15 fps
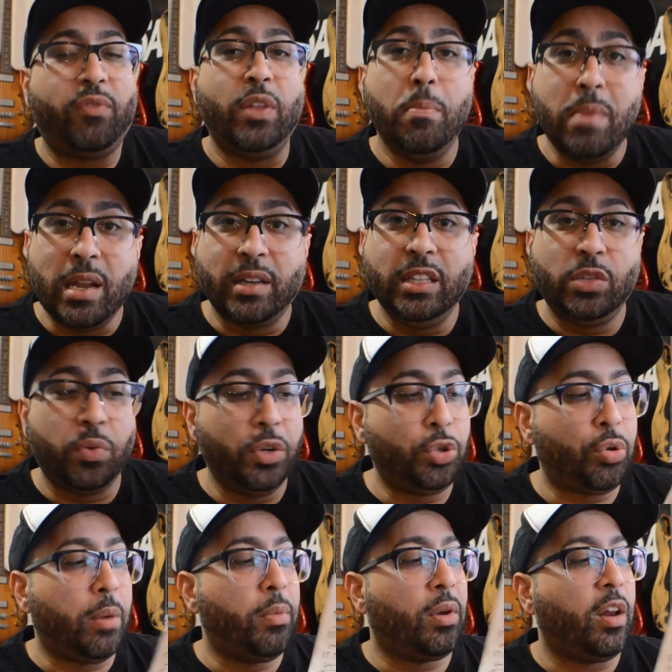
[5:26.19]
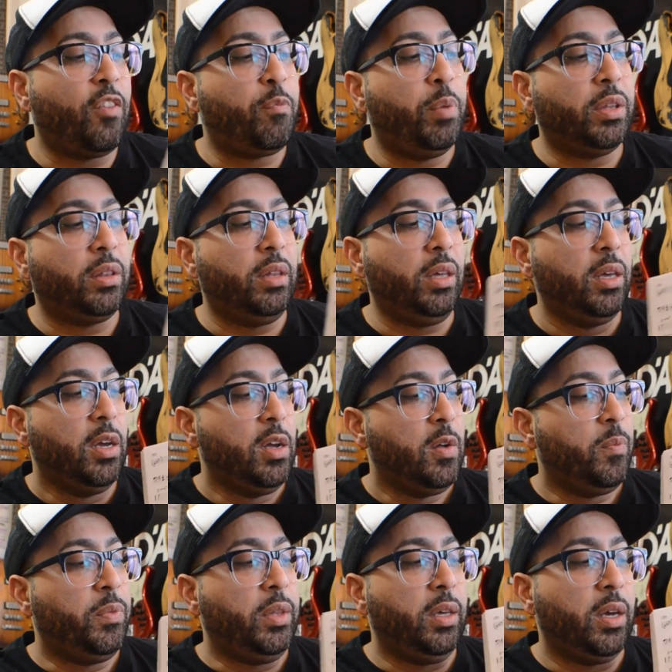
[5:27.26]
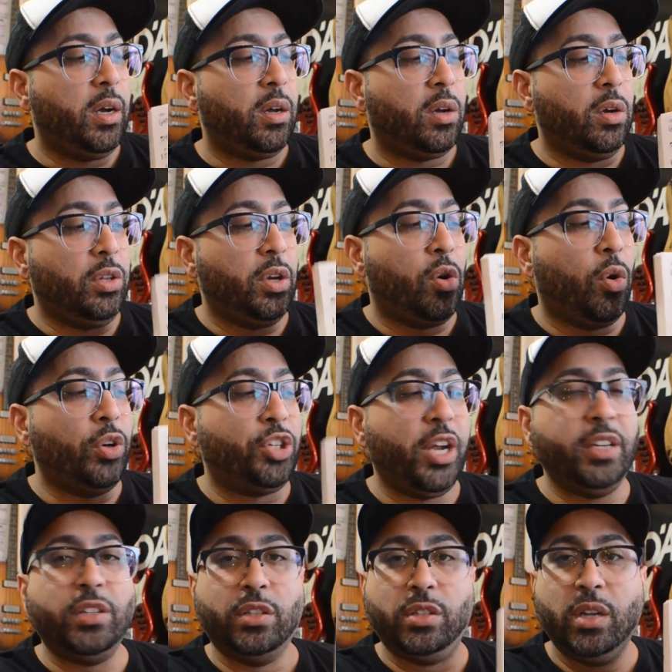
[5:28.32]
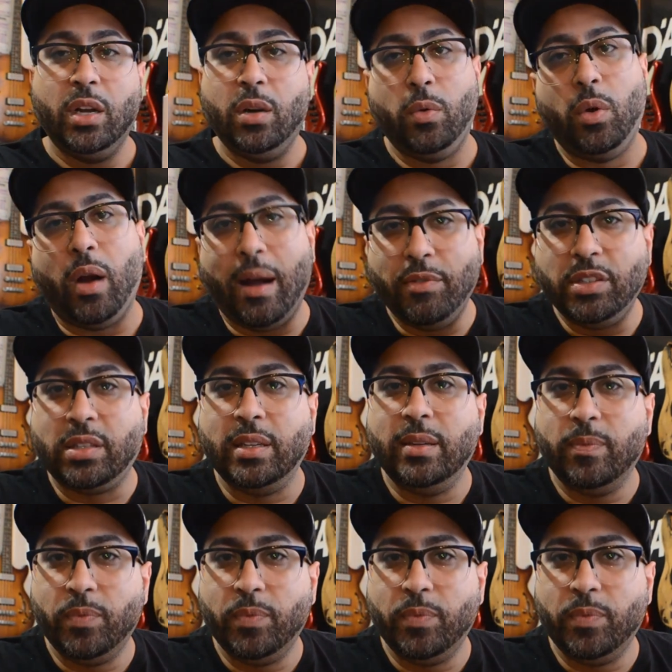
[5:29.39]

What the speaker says: The melodies were in treble clef, but the chord changes were obviously,